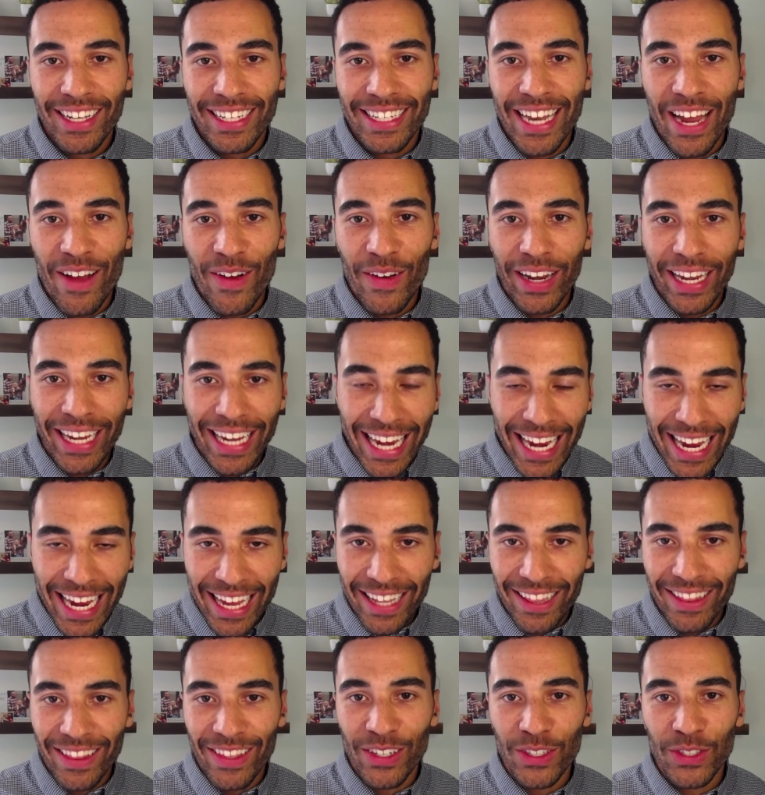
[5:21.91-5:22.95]
Now,
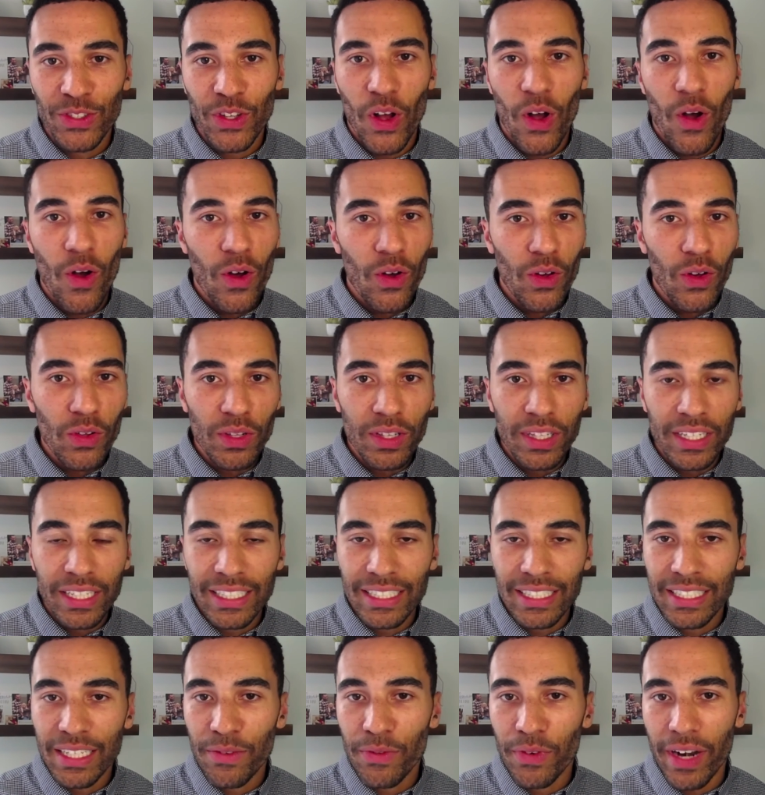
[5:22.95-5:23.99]
again, there's all
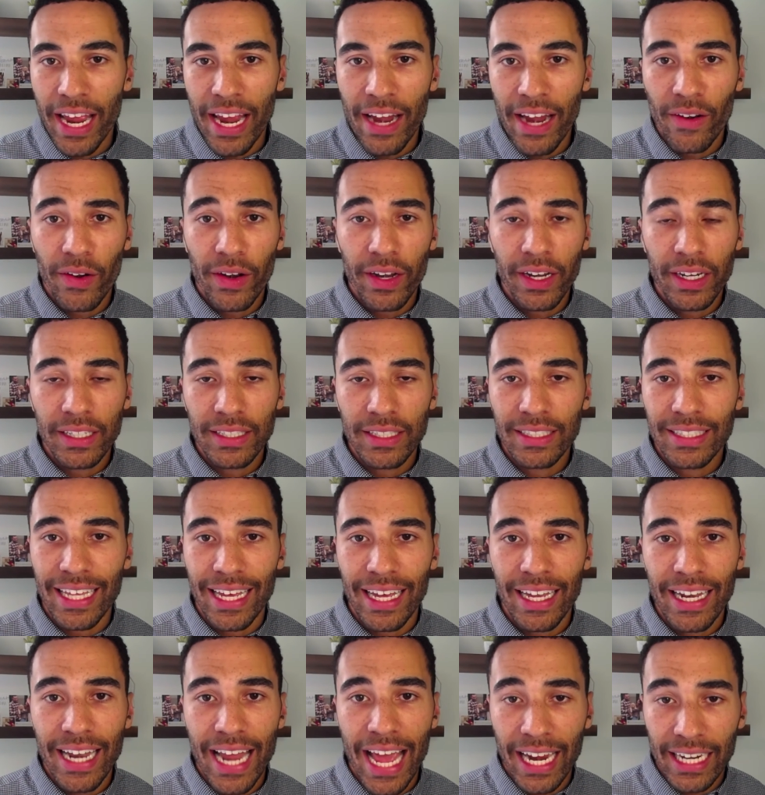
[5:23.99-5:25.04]
these different areas
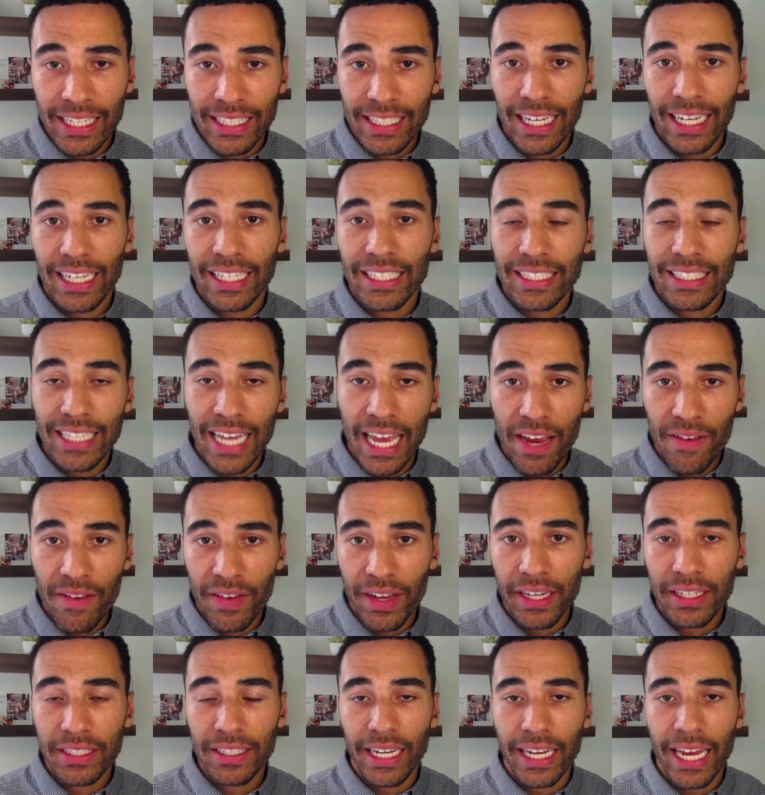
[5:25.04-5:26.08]
that excess
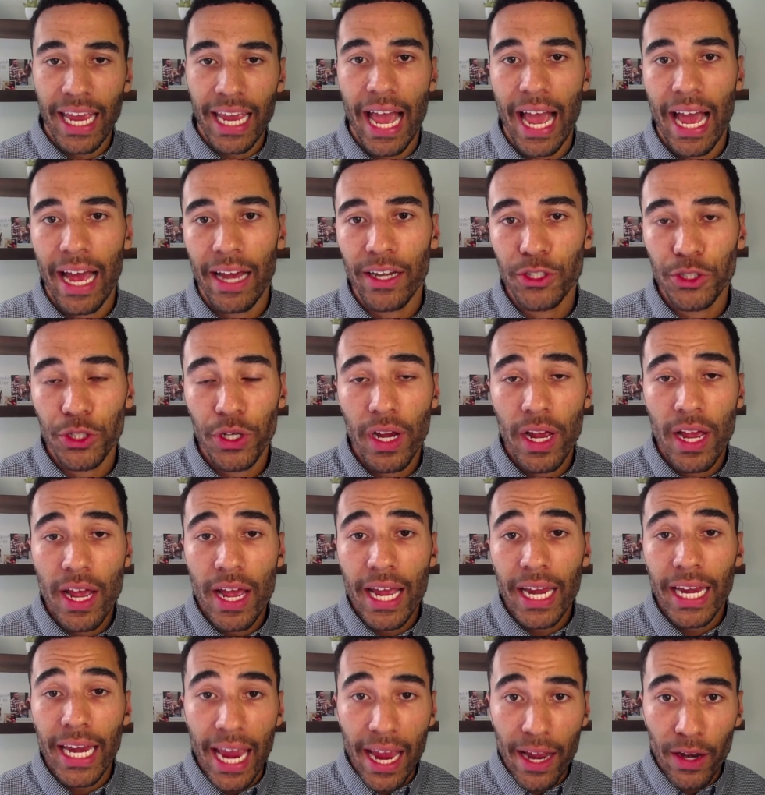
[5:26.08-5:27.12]
savings and cash
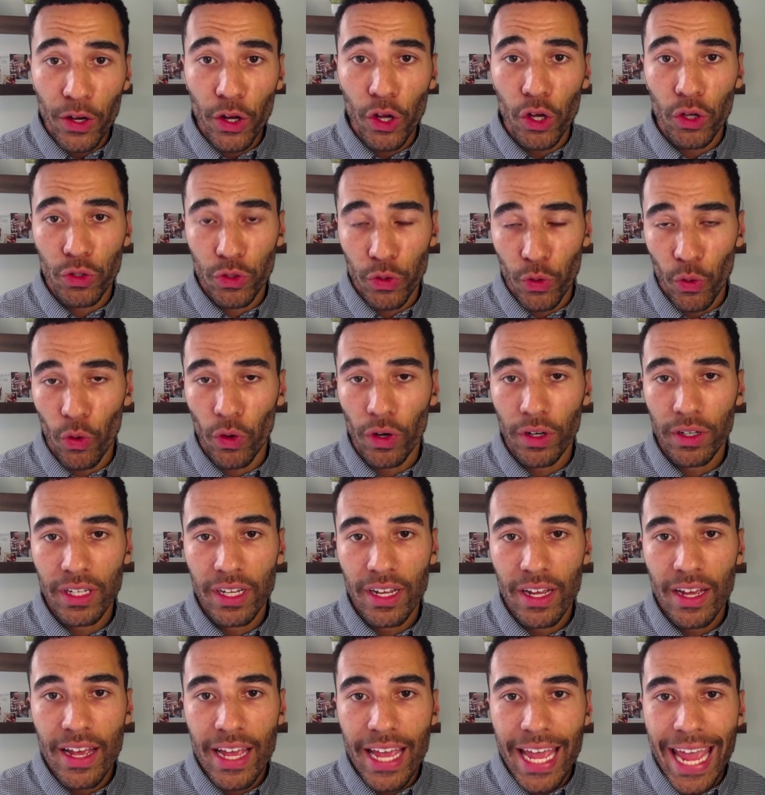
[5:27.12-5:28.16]
can go toward,
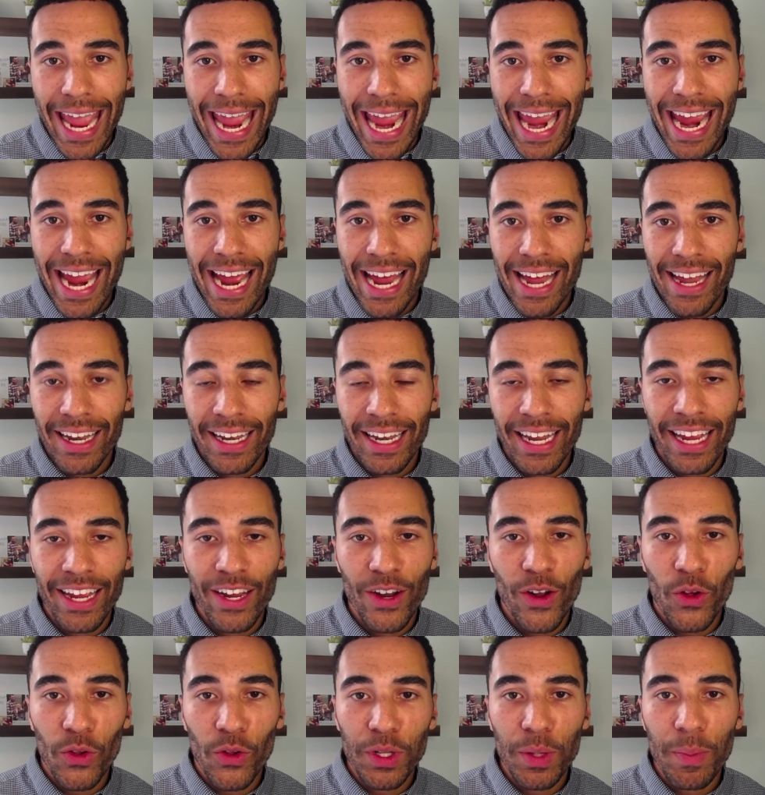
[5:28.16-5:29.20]
and it
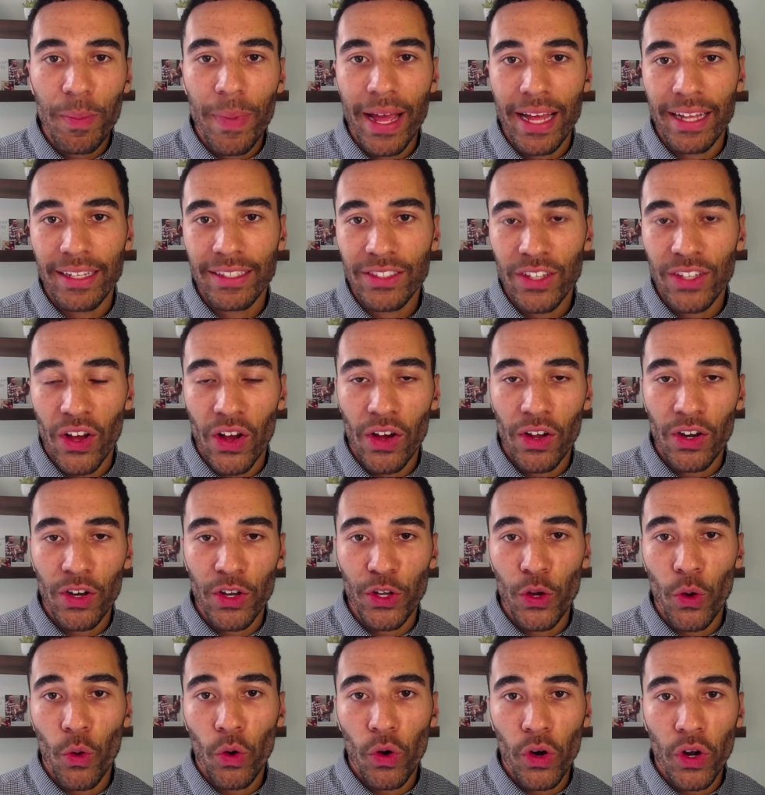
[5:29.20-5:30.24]
all depends on
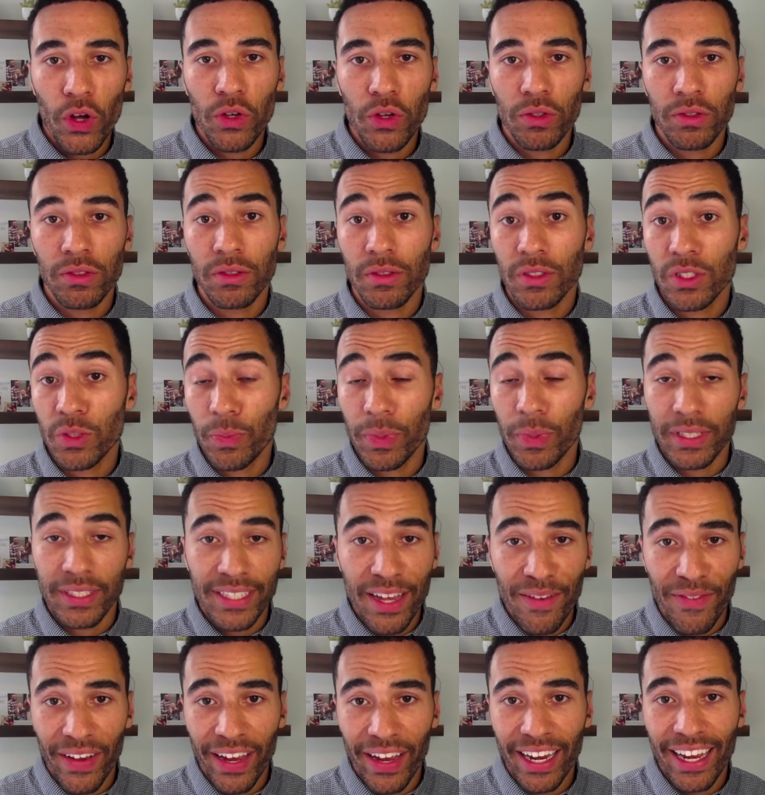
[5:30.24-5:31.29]
your own
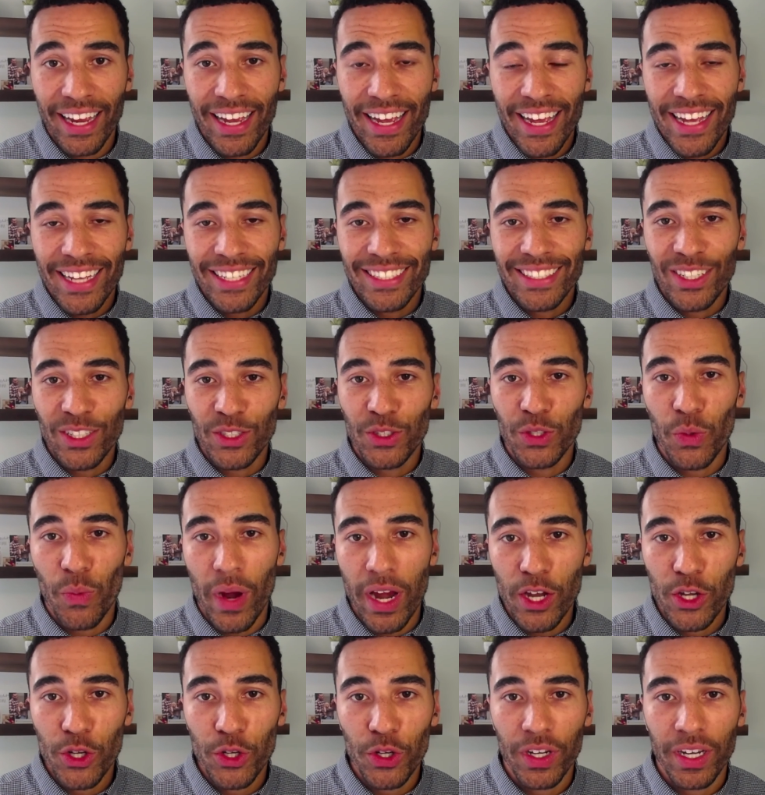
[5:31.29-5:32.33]
specific
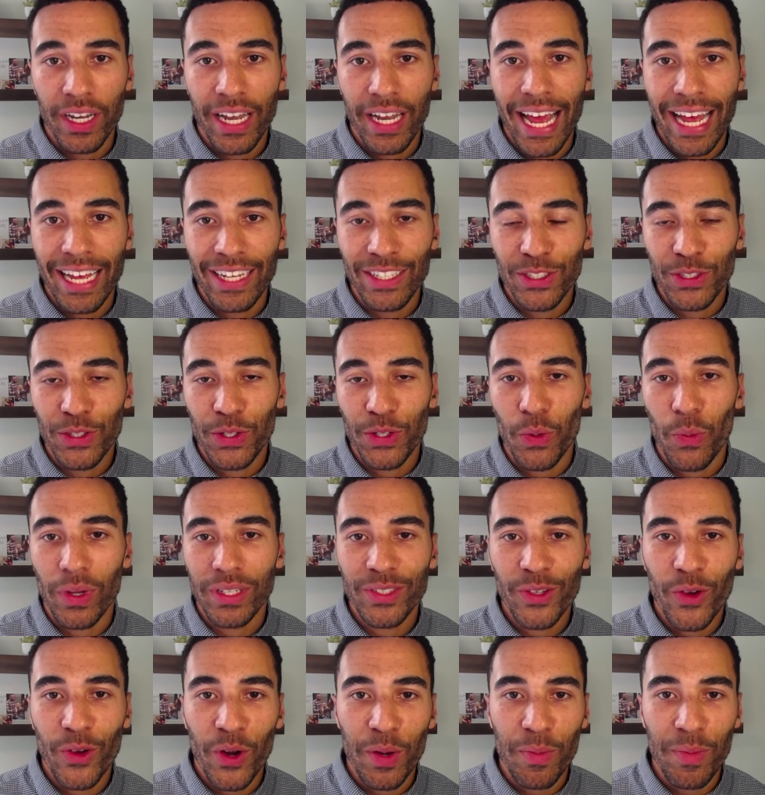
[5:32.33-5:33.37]
situation as to
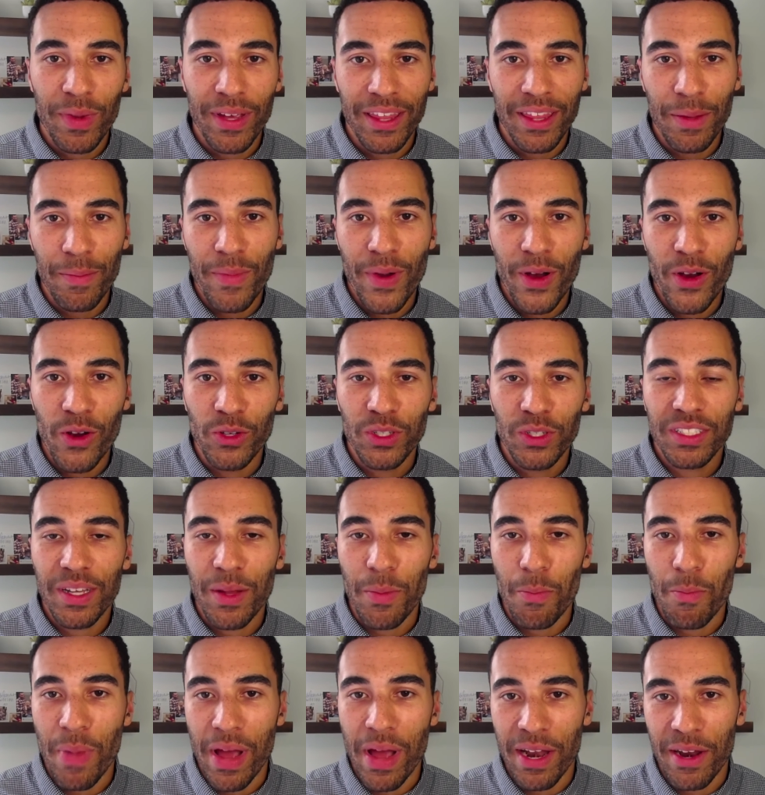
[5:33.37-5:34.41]
what's going to be the
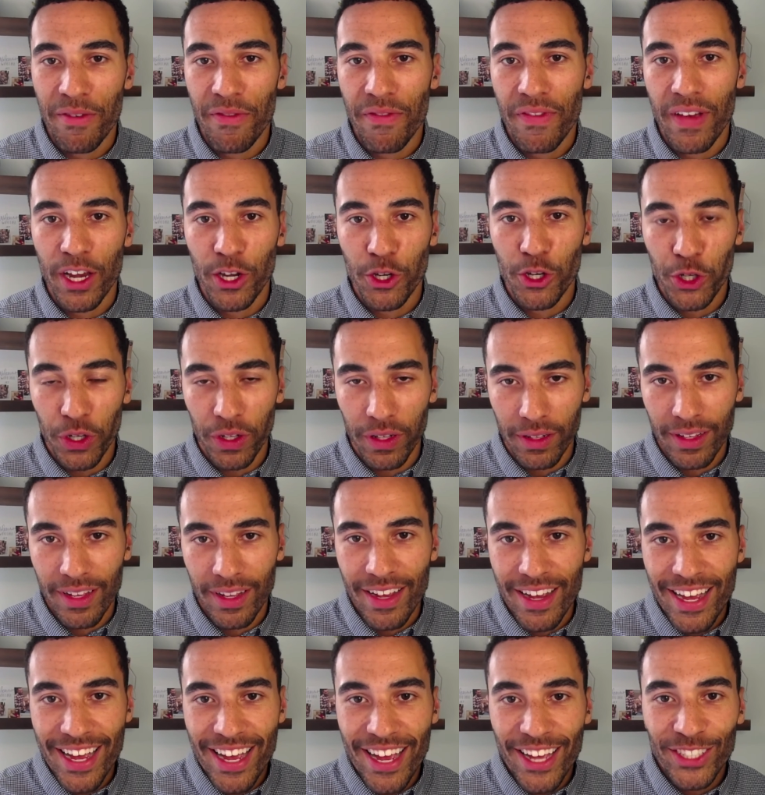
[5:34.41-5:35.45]
most beneficial.
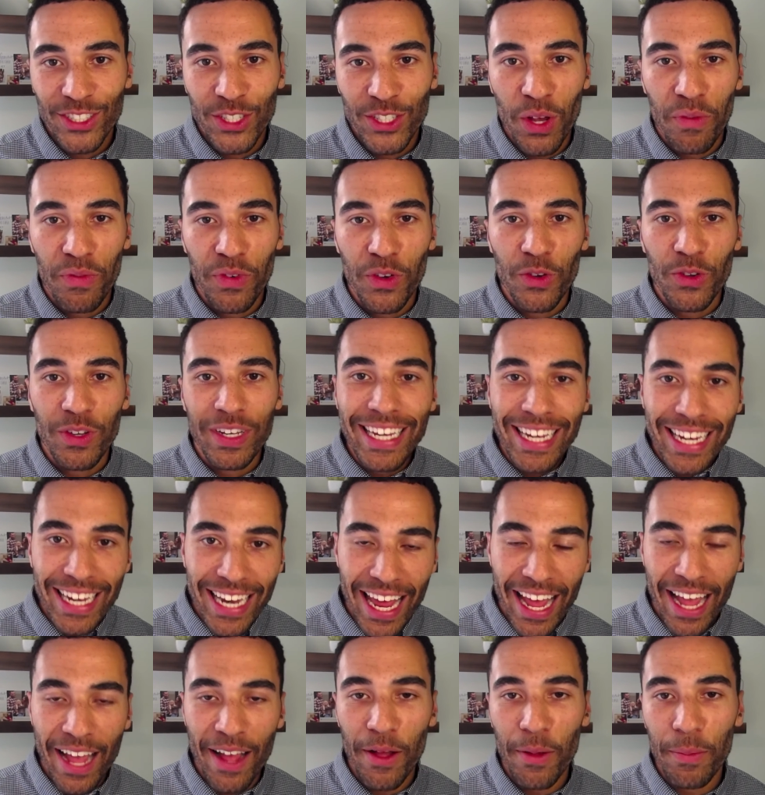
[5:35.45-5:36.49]
So if you need
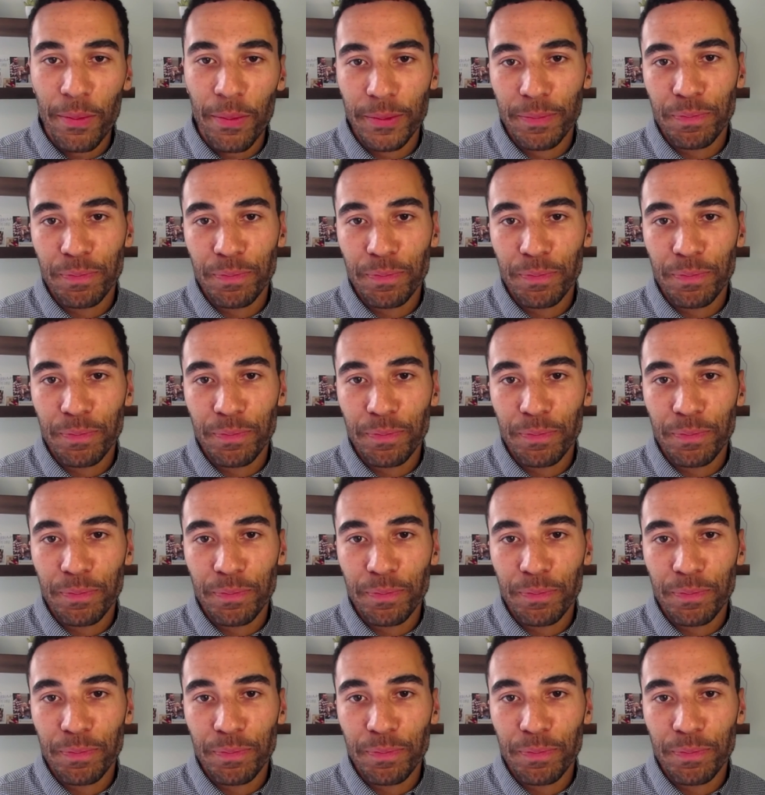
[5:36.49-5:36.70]
help